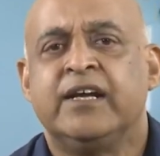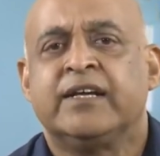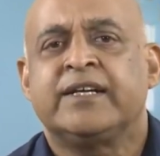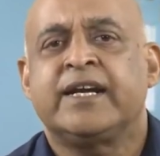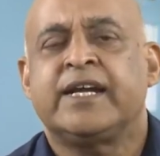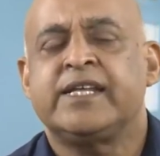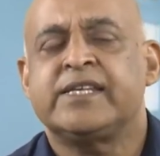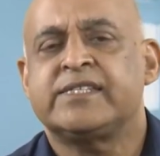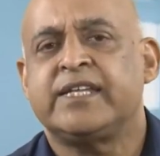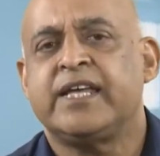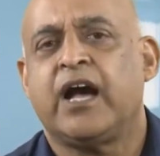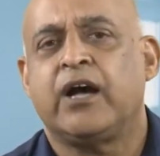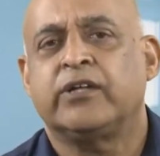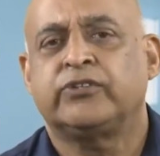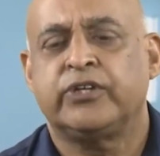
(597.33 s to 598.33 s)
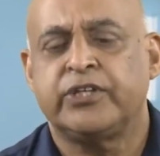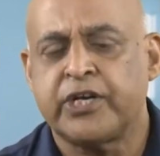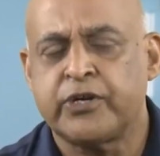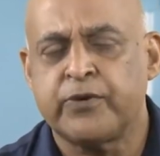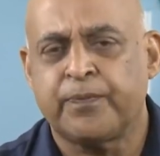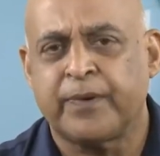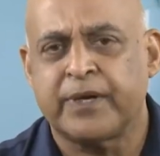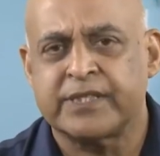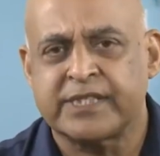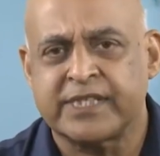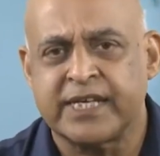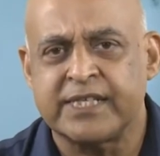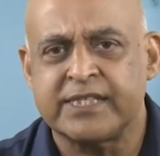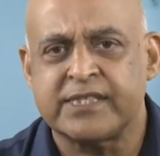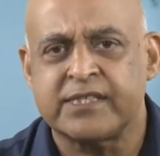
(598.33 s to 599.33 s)
that is the authoritative
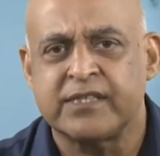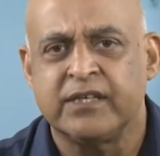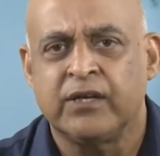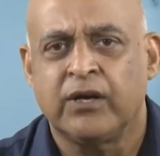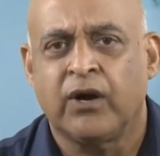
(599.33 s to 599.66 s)
persons